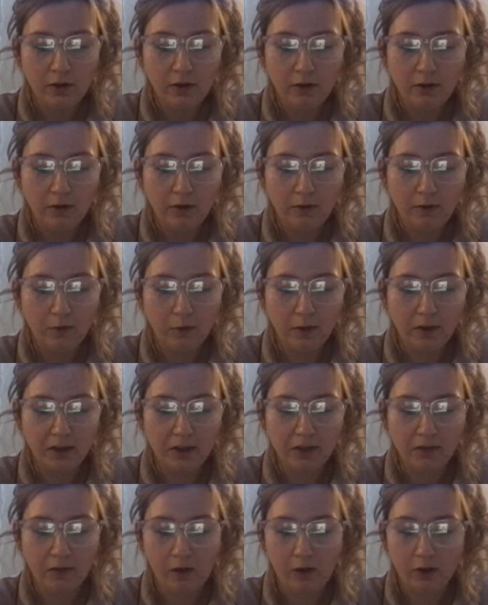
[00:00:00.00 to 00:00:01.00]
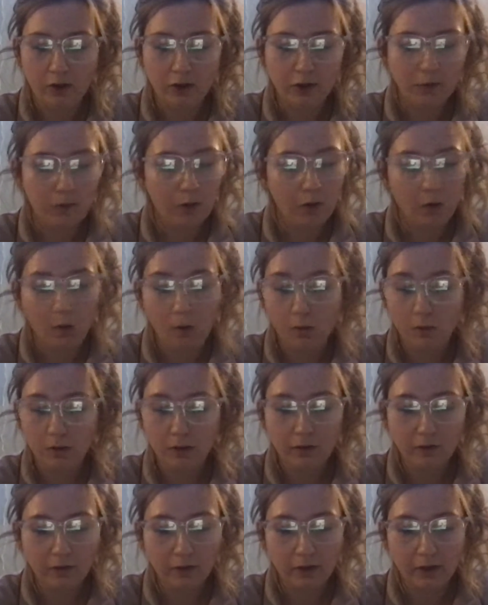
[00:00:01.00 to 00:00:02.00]
The voices faltered, but only
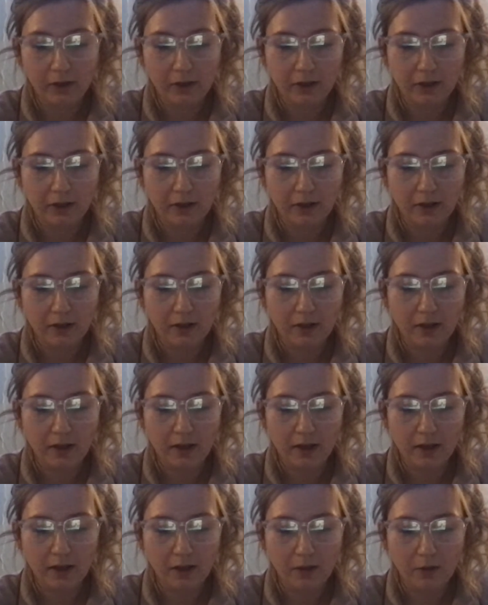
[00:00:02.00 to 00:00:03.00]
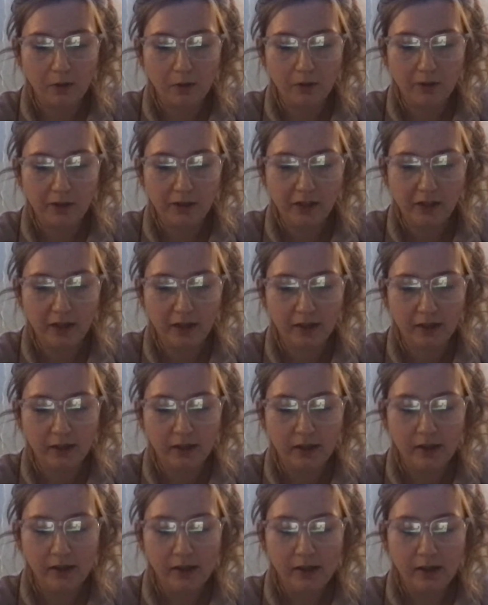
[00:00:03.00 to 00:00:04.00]
for an instant. Then they rose again
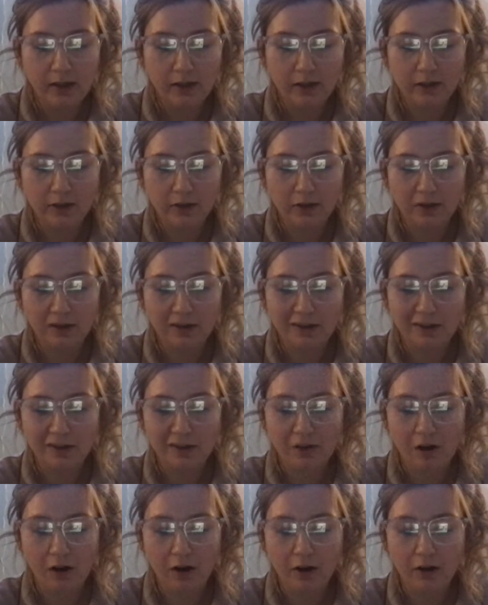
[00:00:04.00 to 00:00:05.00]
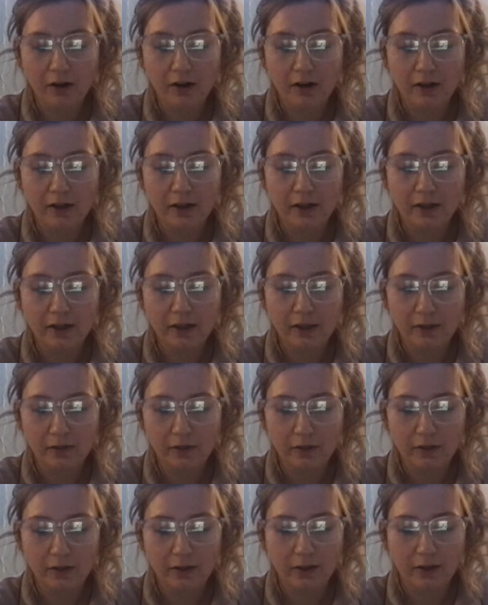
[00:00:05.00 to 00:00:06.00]
in the darkness, stronger
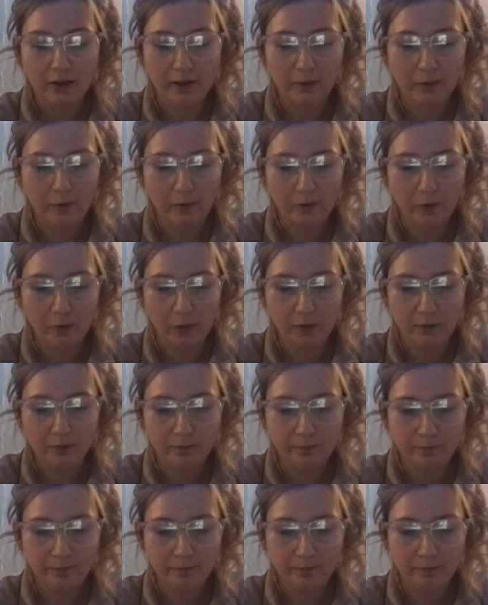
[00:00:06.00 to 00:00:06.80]
even than before.